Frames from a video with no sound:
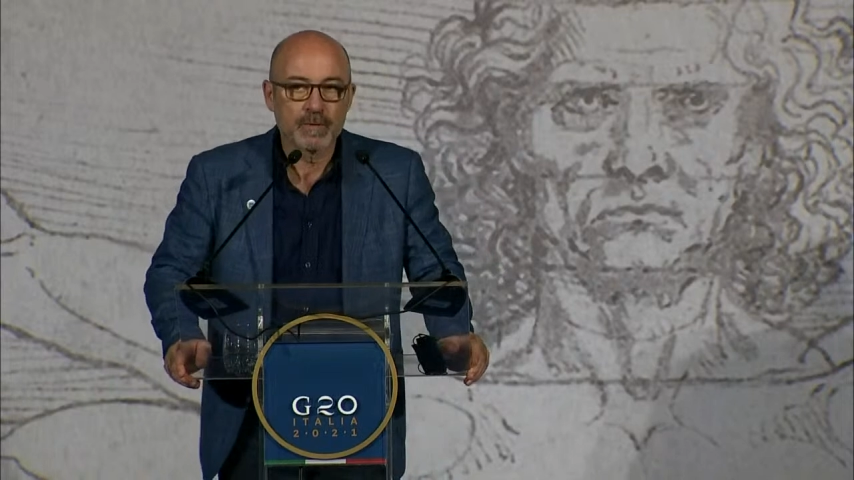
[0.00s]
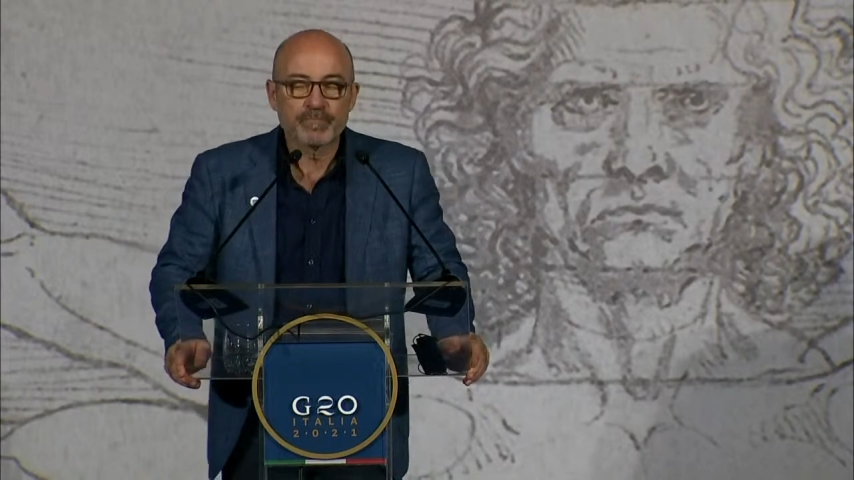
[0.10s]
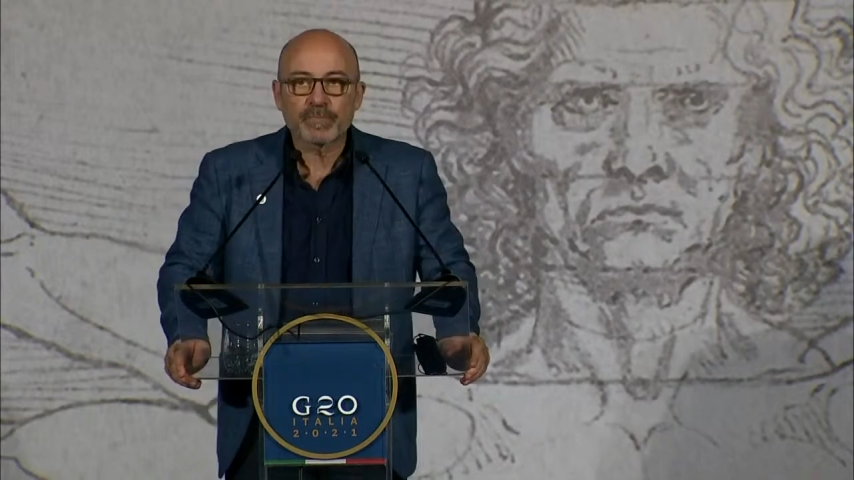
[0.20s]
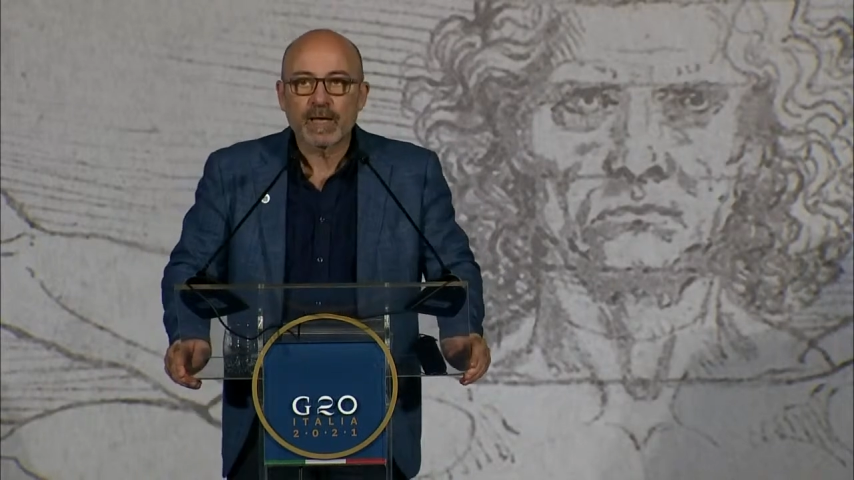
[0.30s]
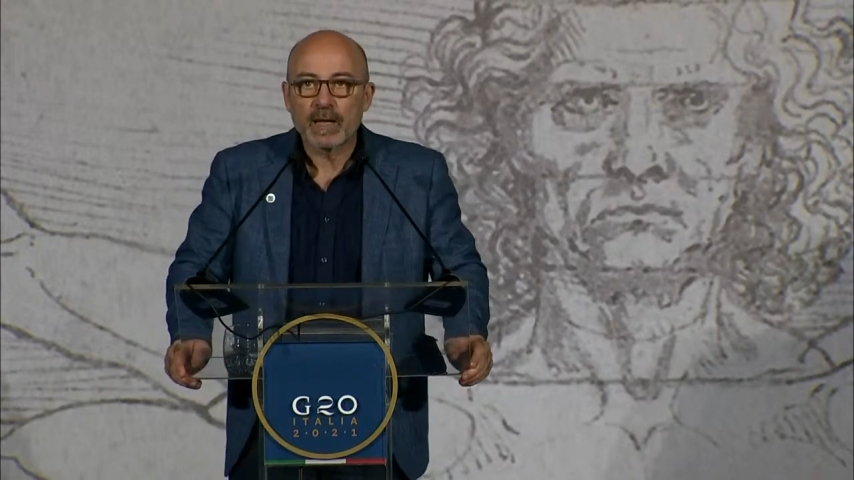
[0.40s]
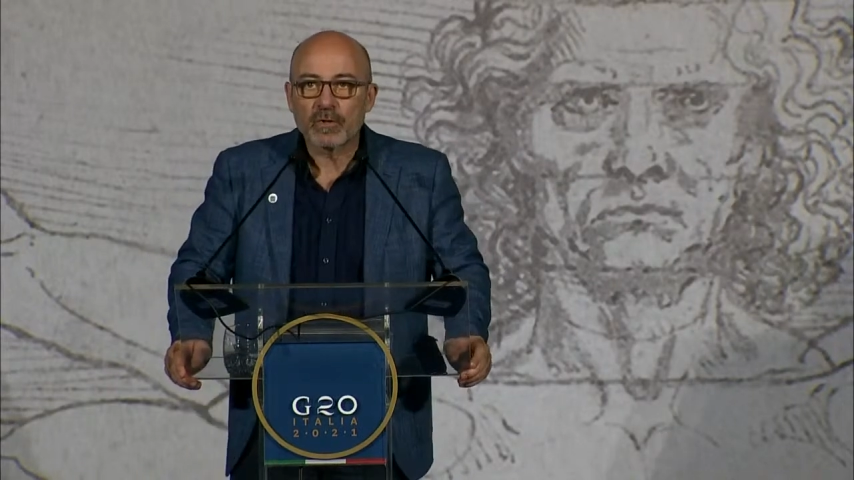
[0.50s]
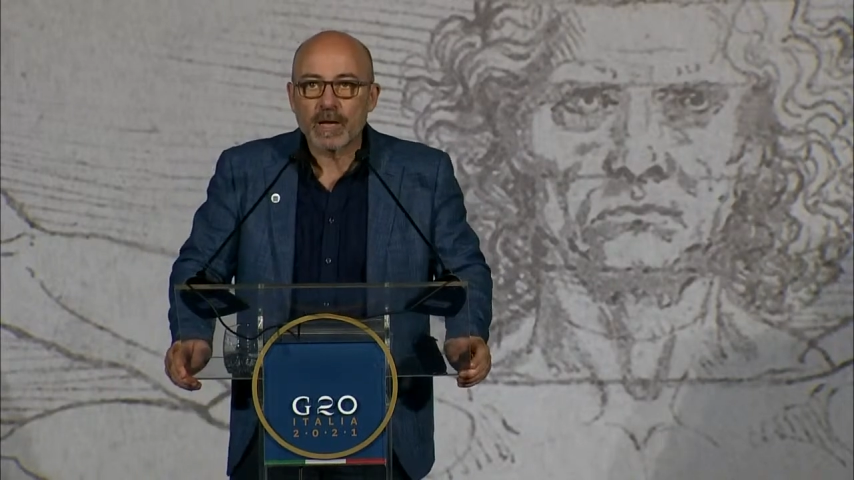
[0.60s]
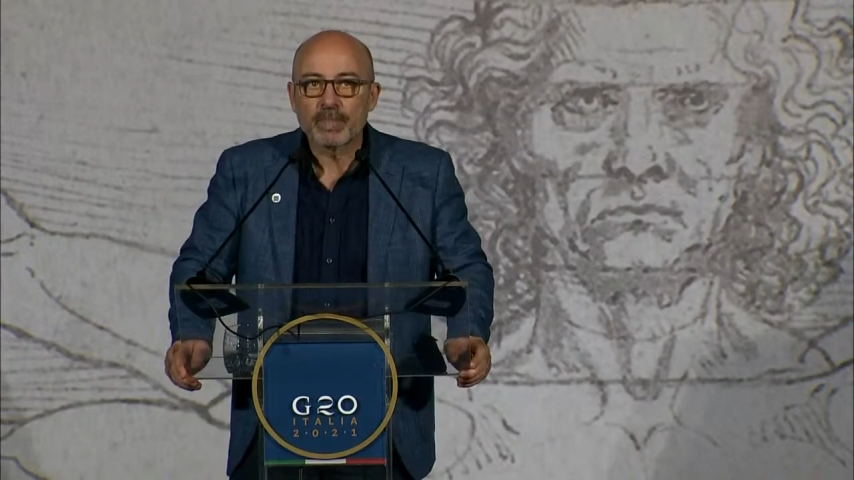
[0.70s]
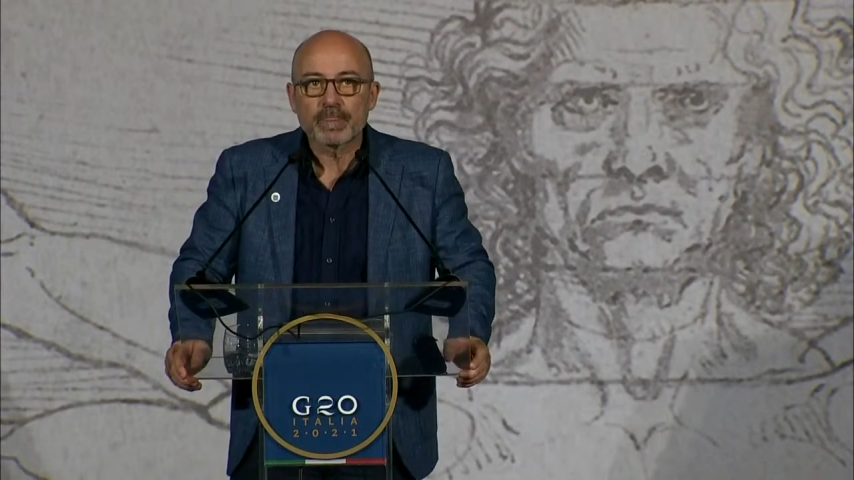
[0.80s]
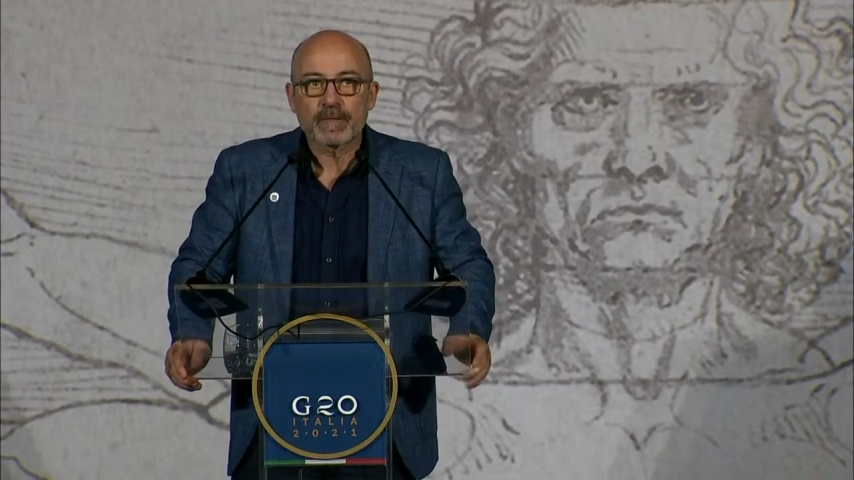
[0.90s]
And
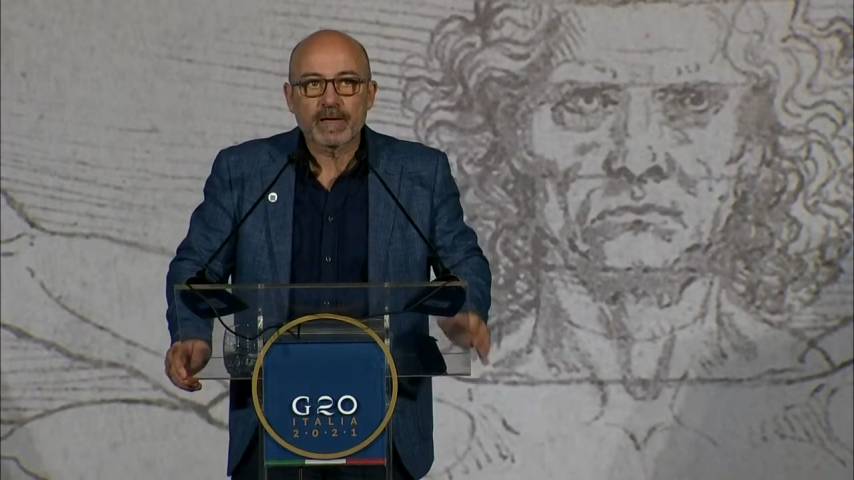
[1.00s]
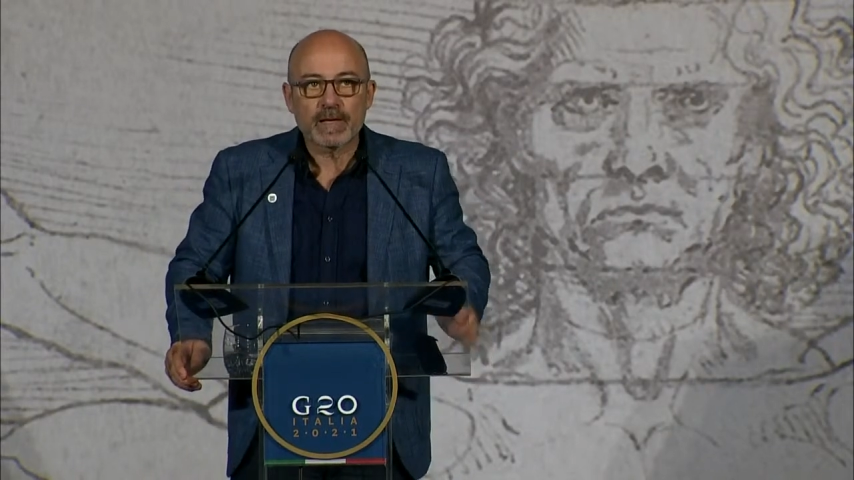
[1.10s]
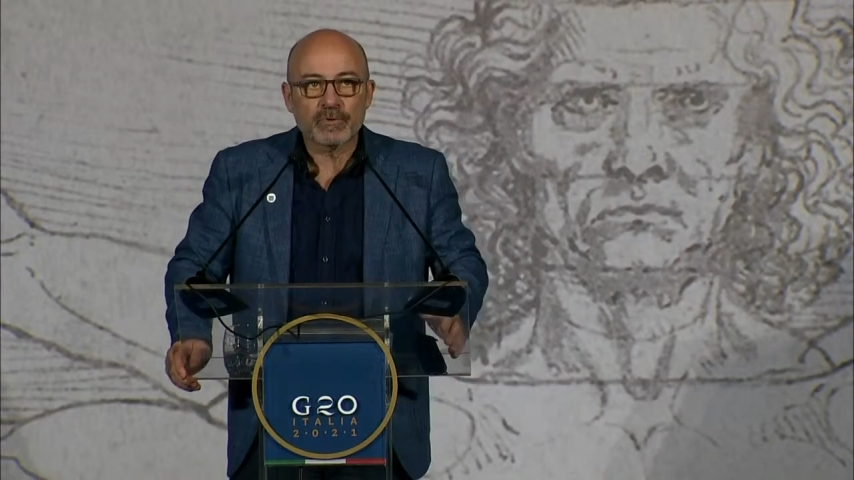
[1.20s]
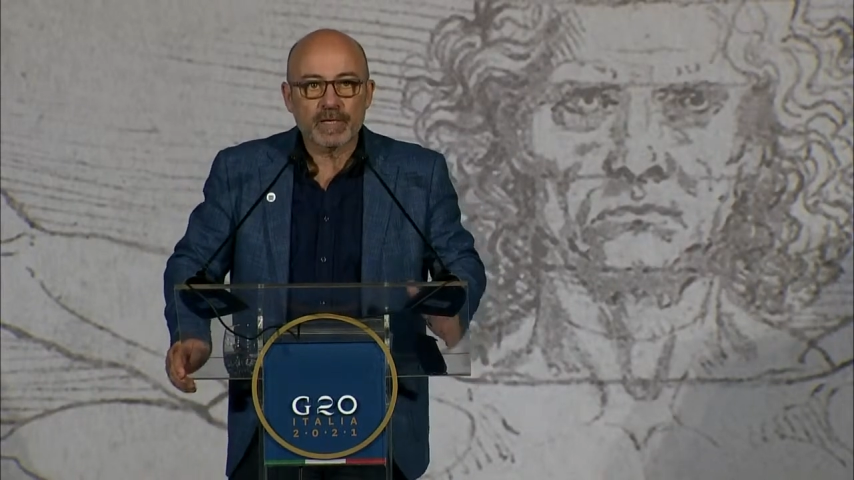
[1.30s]
we made the big